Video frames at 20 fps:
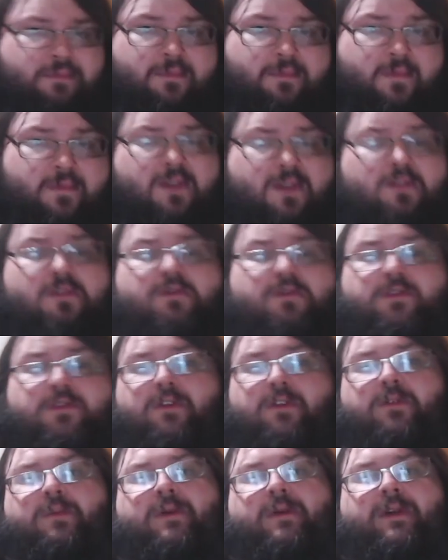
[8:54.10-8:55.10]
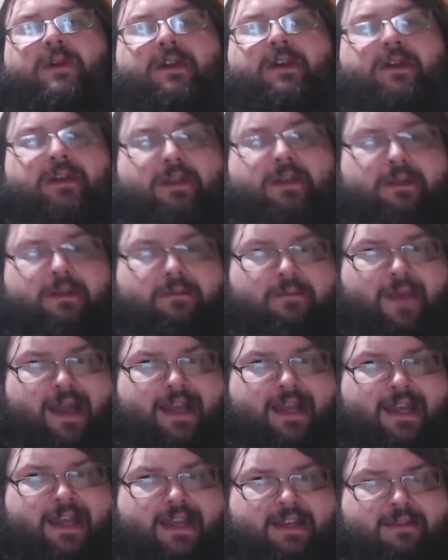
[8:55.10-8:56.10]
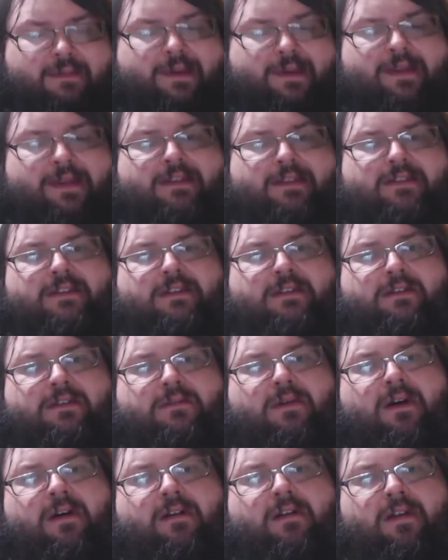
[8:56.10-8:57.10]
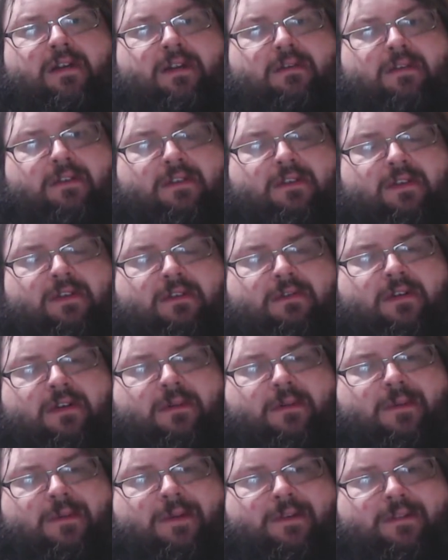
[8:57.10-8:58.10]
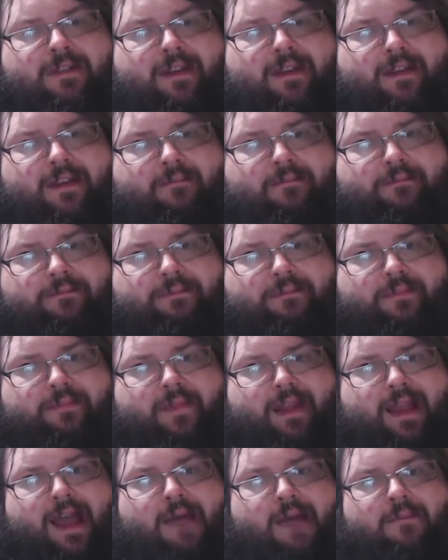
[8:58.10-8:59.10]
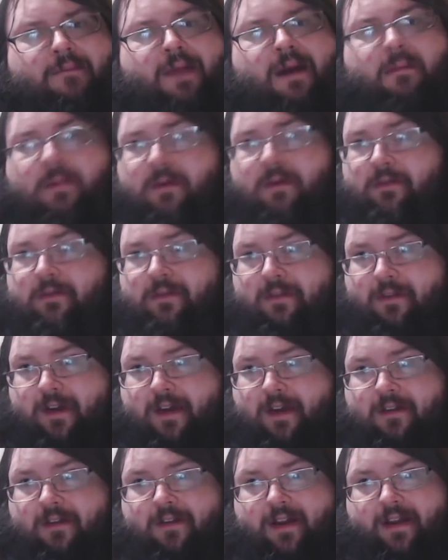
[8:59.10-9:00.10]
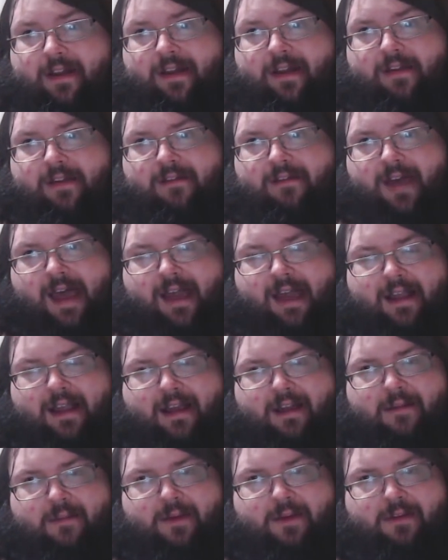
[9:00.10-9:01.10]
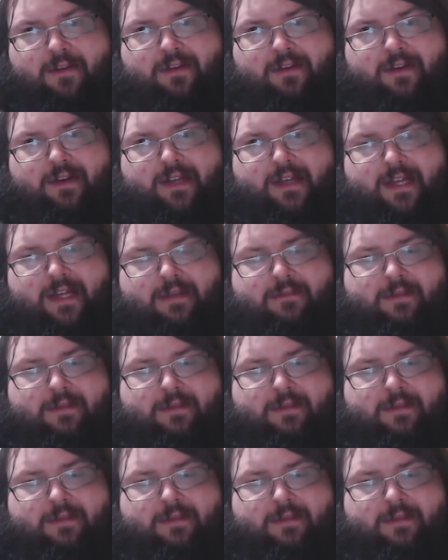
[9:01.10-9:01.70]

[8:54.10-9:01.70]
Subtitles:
This one feels pretty good. I can't speak as to the quality of it so far because I'm not moving around right now. I got it mostly to keep